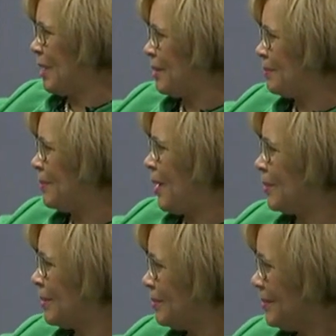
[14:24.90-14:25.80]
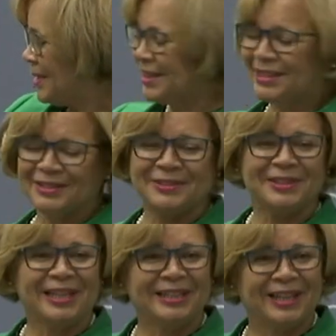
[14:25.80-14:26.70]
um, ballroom
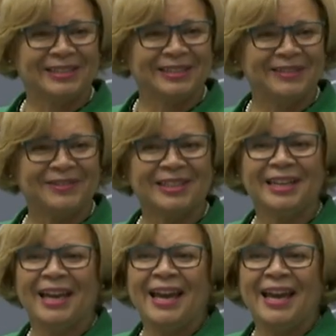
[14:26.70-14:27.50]
yesterday, last evening,